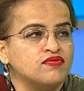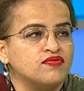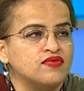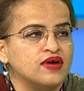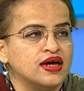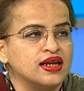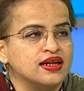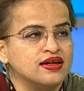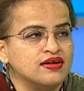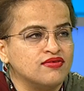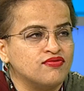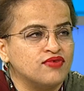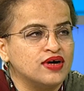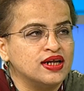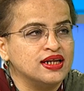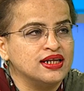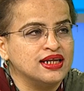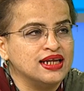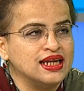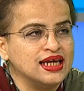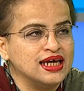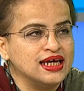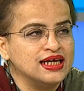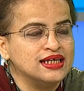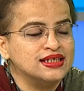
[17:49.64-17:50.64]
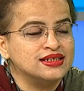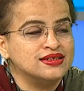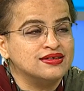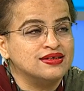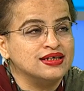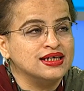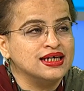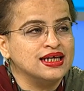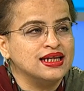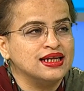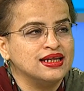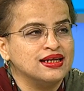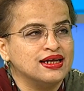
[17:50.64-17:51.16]
when one needs
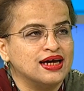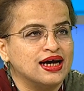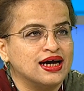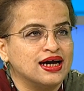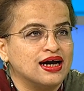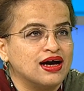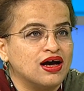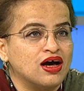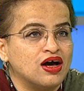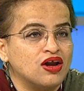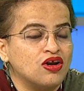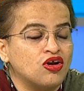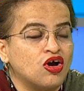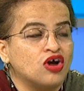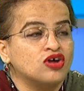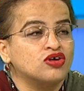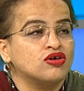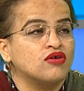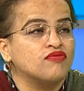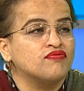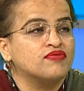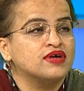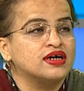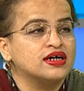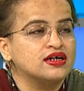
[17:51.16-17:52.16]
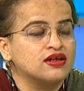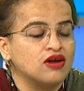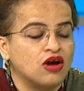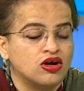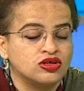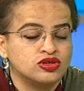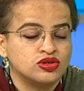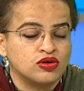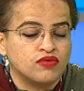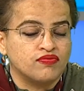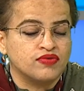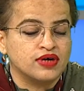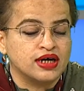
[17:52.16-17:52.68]
real
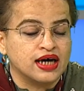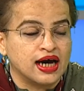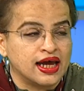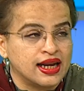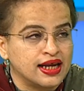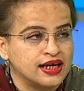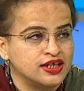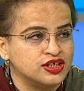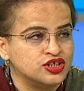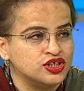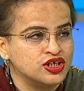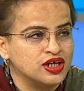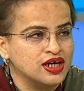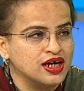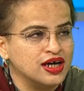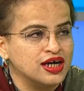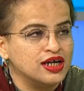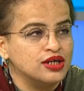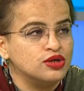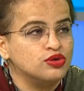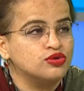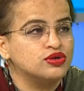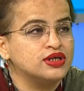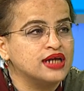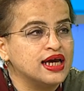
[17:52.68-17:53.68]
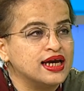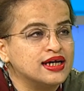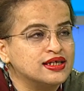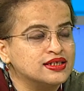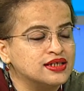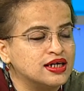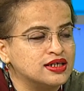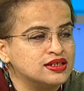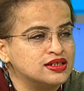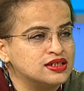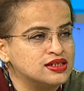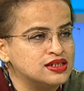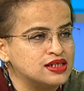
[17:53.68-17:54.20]
lots of courage to take
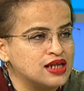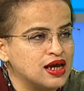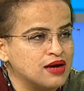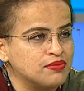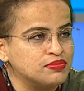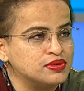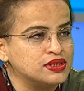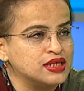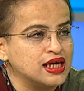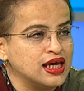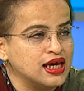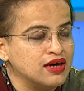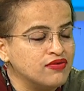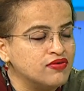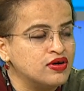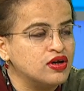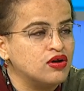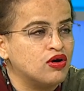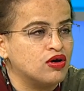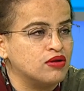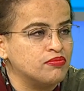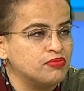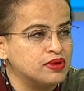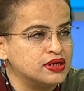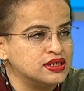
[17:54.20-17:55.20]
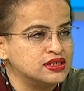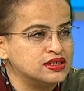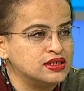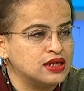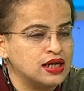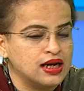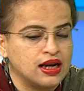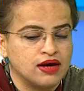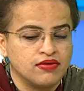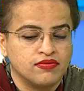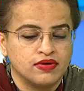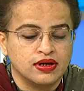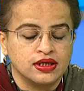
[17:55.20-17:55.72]
such steps, even on
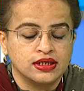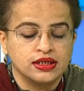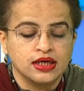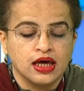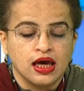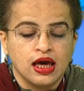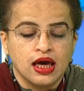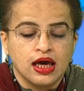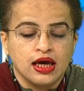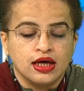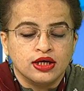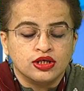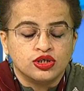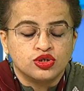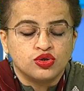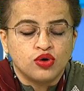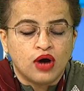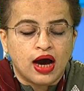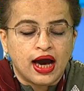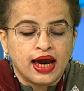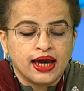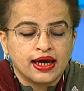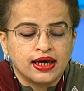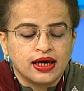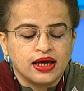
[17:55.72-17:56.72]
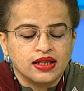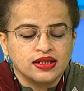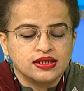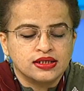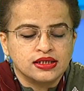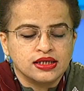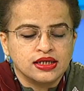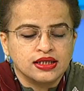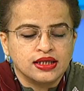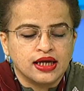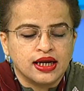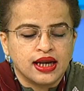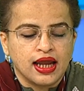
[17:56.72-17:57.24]
personal level. So I can
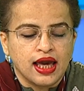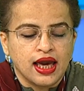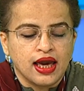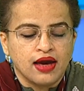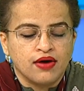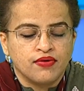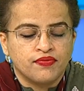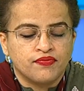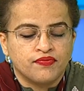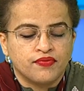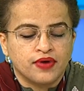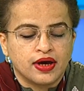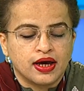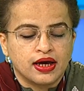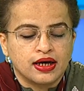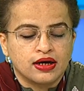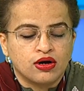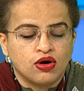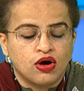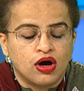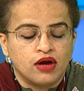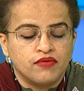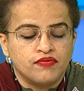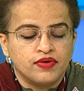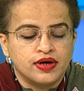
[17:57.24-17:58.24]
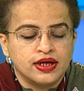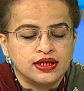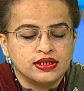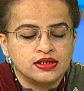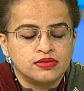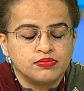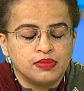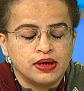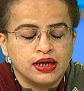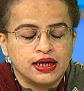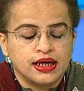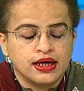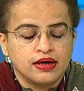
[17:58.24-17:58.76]
see that if
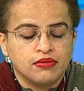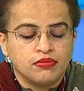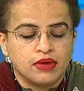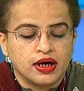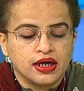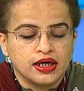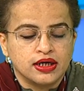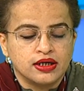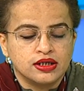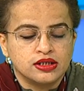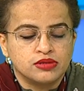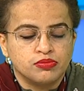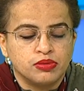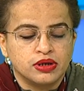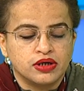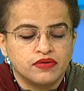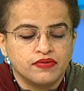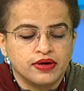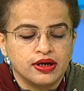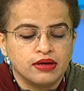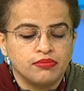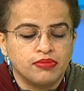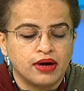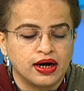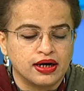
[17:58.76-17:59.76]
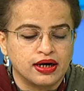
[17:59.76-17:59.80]
confidence building measures between